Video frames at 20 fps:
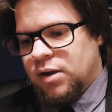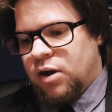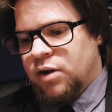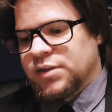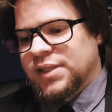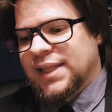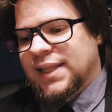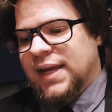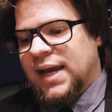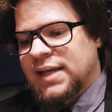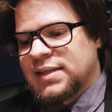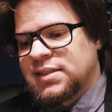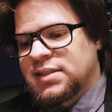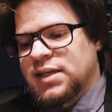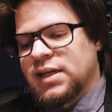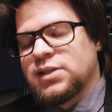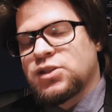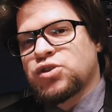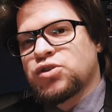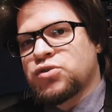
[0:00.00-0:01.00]
Unless
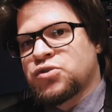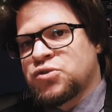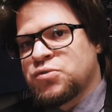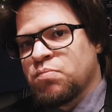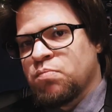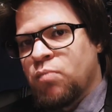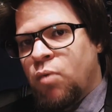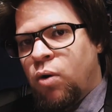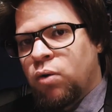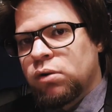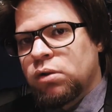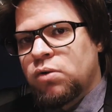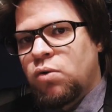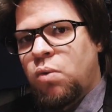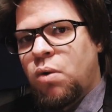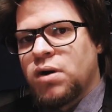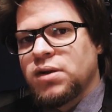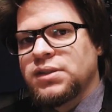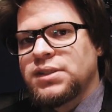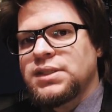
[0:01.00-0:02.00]
it's a small
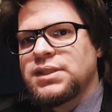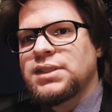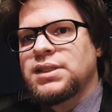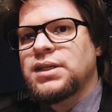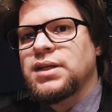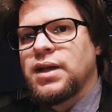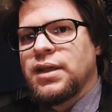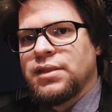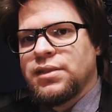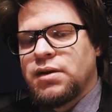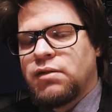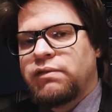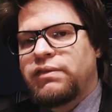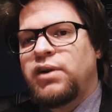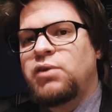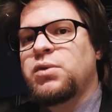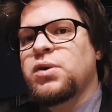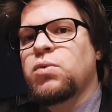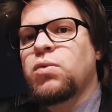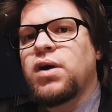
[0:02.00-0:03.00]
quantity and they're
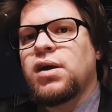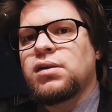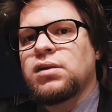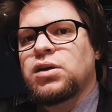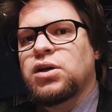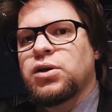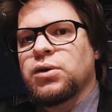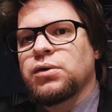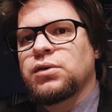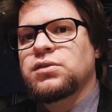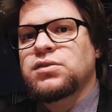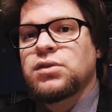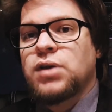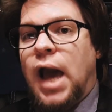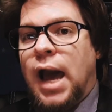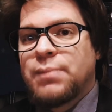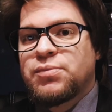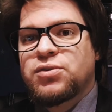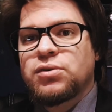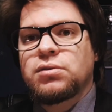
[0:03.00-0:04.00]
very well cooked,
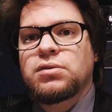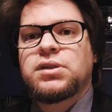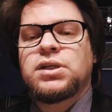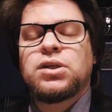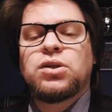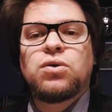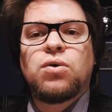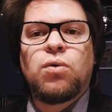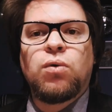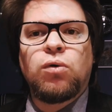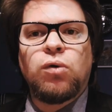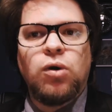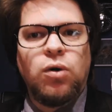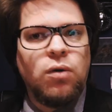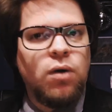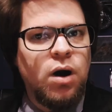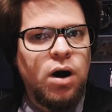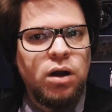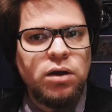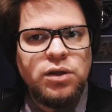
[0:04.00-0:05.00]
absolutely no
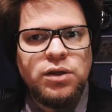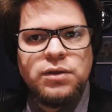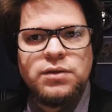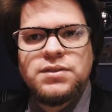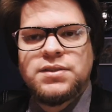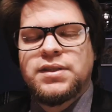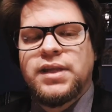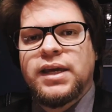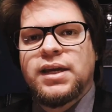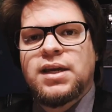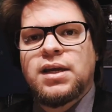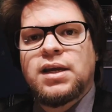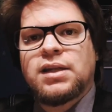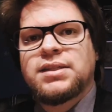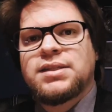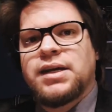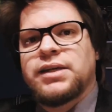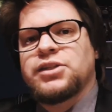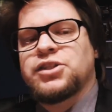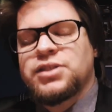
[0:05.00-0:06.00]
raw onions, they
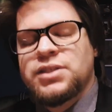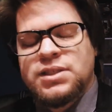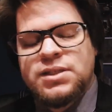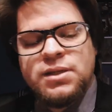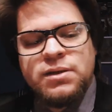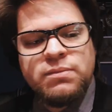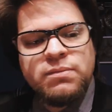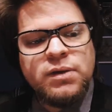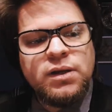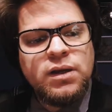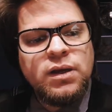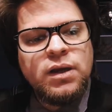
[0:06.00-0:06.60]
cannot digest them.